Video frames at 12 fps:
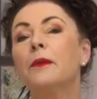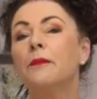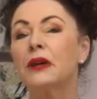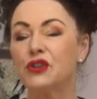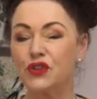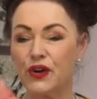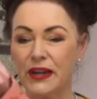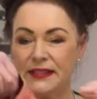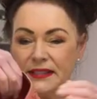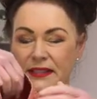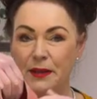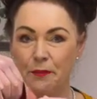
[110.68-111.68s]
my
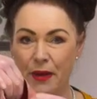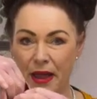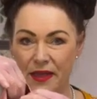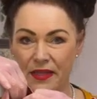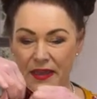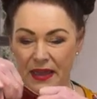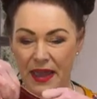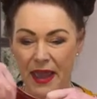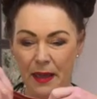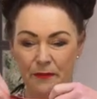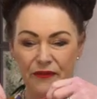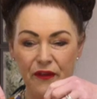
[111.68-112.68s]
trusty bathing
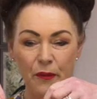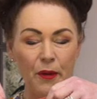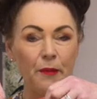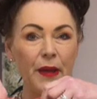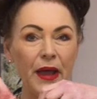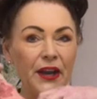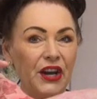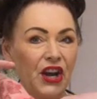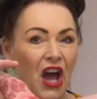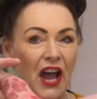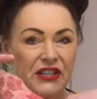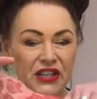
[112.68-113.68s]
cap from about
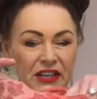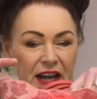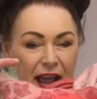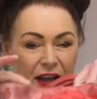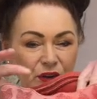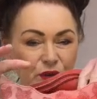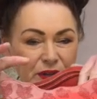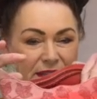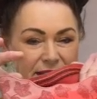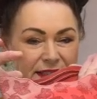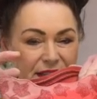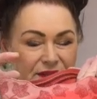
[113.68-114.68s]

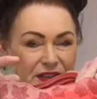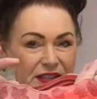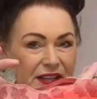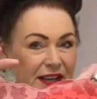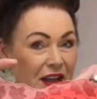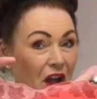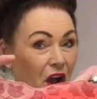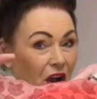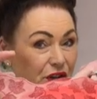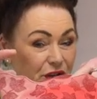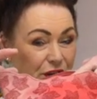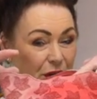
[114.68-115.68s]
1970.
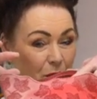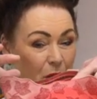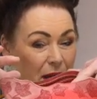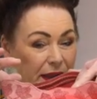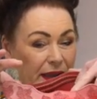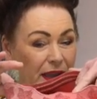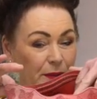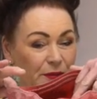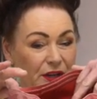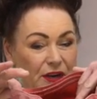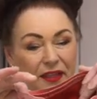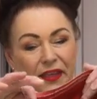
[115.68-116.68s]
I don't know why I kept
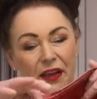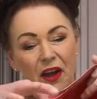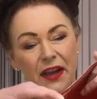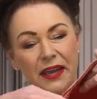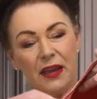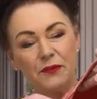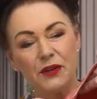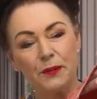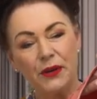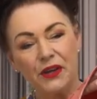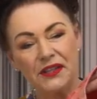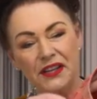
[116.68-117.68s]
it. I think I kept it
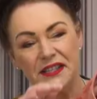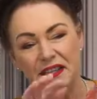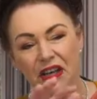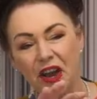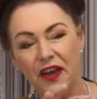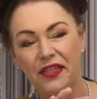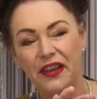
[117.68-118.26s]
because I did like